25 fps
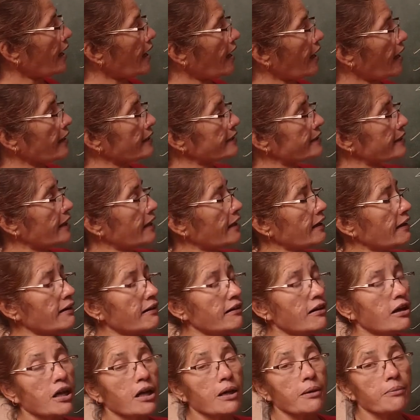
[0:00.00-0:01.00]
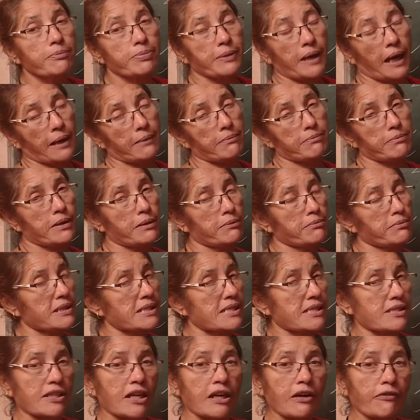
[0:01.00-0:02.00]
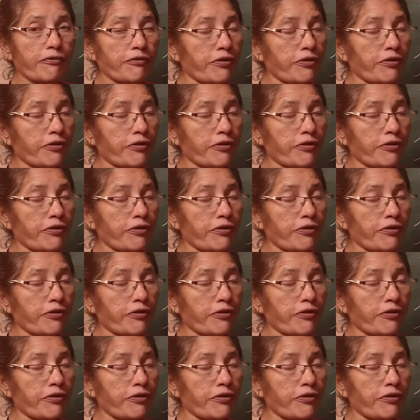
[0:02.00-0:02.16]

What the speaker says: are the prime numbers till